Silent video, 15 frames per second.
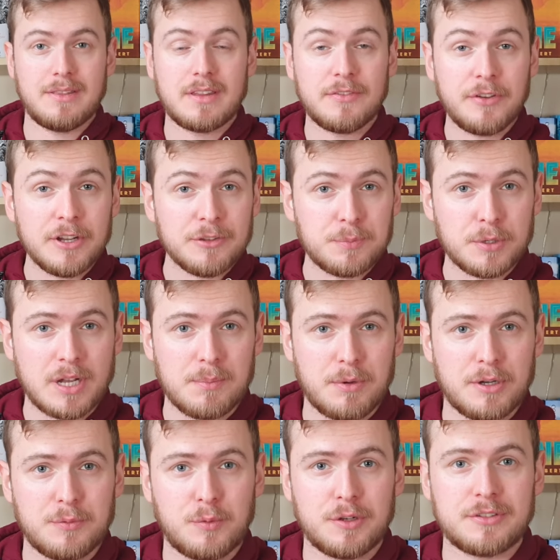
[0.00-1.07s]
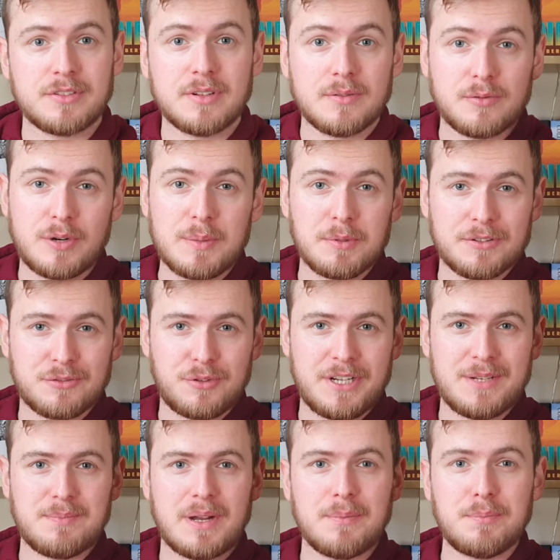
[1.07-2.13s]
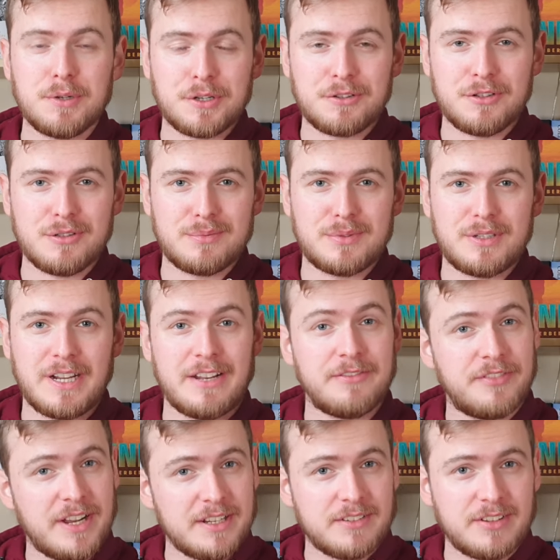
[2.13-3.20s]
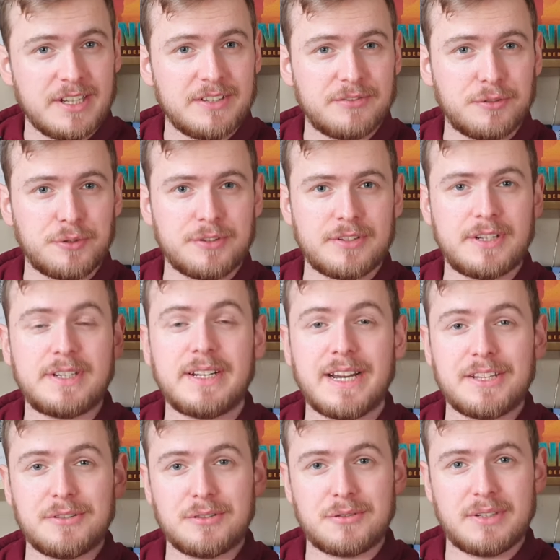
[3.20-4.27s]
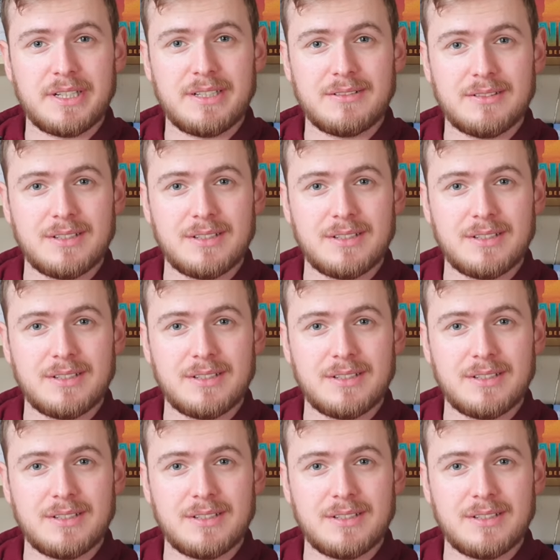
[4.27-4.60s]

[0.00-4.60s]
The first book I bought was Rebels Creed by booktuber and fantasy influencer Daniel Greene.